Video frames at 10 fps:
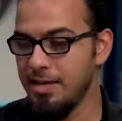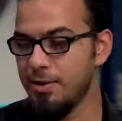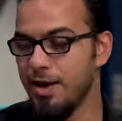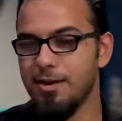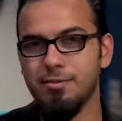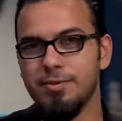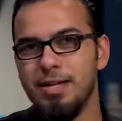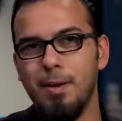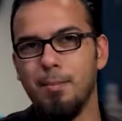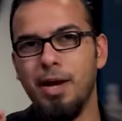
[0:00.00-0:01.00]
you have
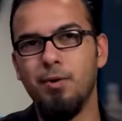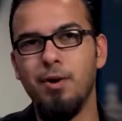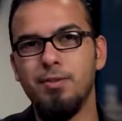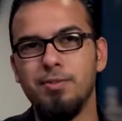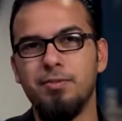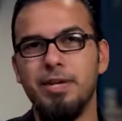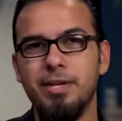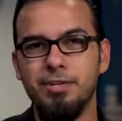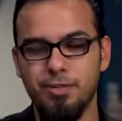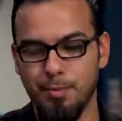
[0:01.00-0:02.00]
microns of an
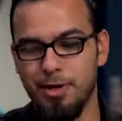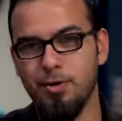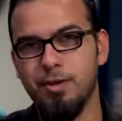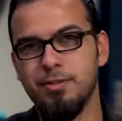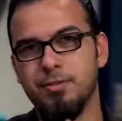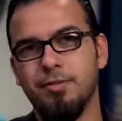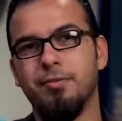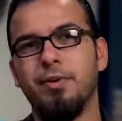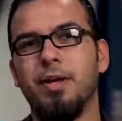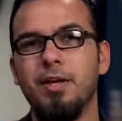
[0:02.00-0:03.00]
inch or microns
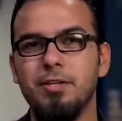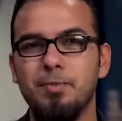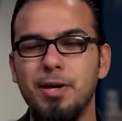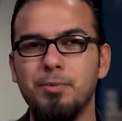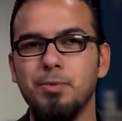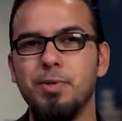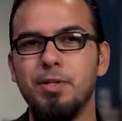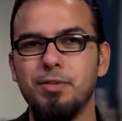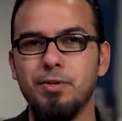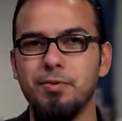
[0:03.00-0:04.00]
of space between
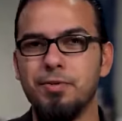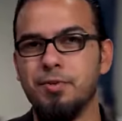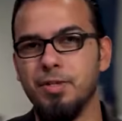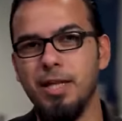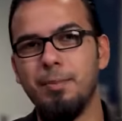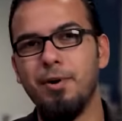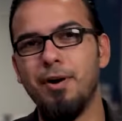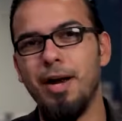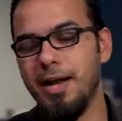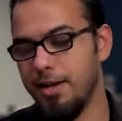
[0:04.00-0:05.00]
the surface of the clay
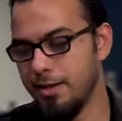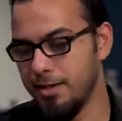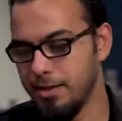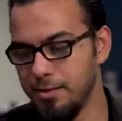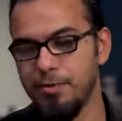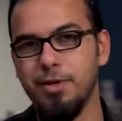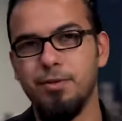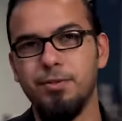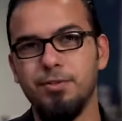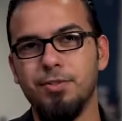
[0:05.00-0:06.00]
bar and the
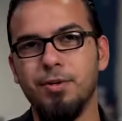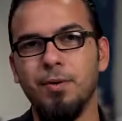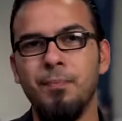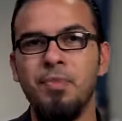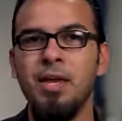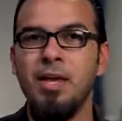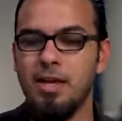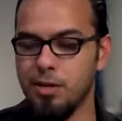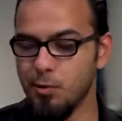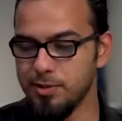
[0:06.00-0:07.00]
vehicle. So
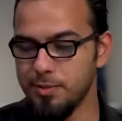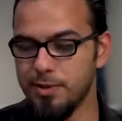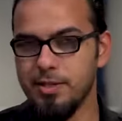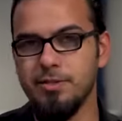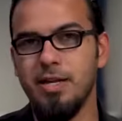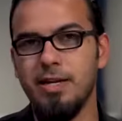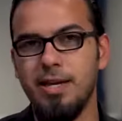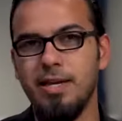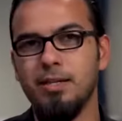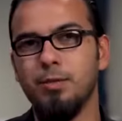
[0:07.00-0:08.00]
you want something that's
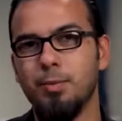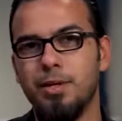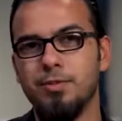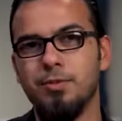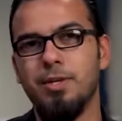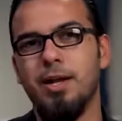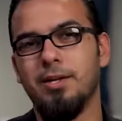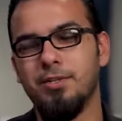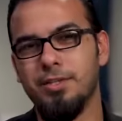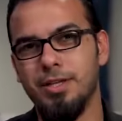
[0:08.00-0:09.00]
dedicated lubricant so that it
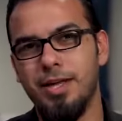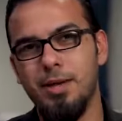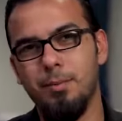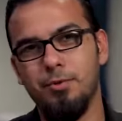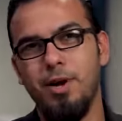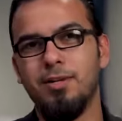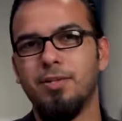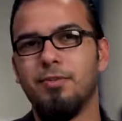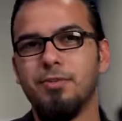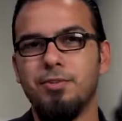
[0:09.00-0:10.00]
actually drags
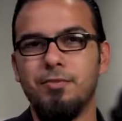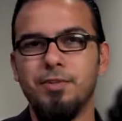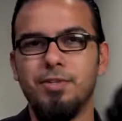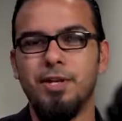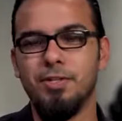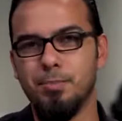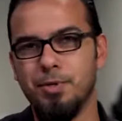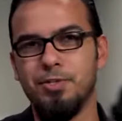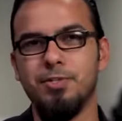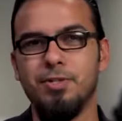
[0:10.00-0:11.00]
it off the surface, not just
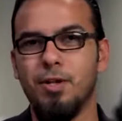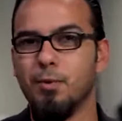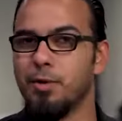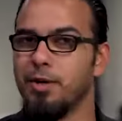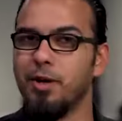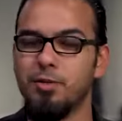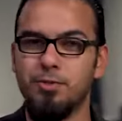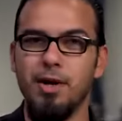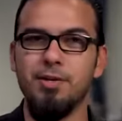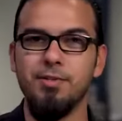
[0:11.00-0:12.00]
pushes it along where it can cause
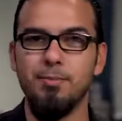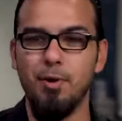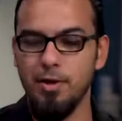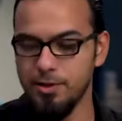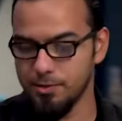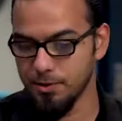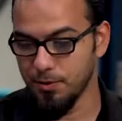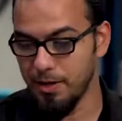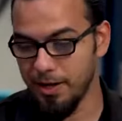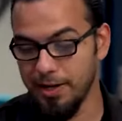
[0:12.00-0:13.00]
scratches and marring.
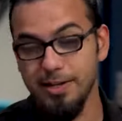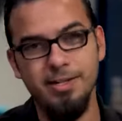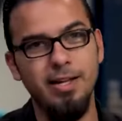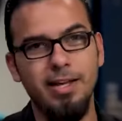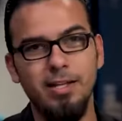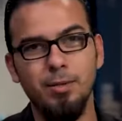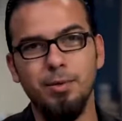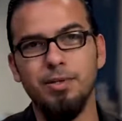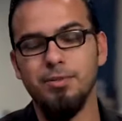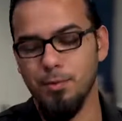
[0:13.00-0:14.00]
So again, dedicated
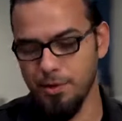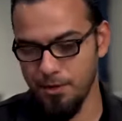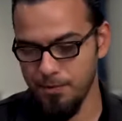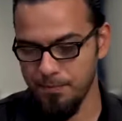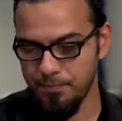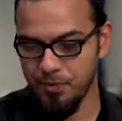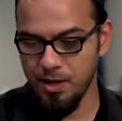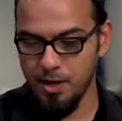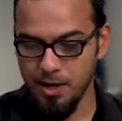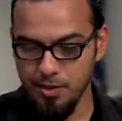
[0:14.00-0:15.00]
lubricant's the way to go.
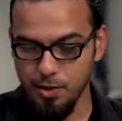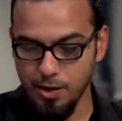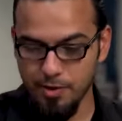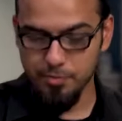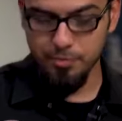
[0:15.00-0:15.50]
Then you have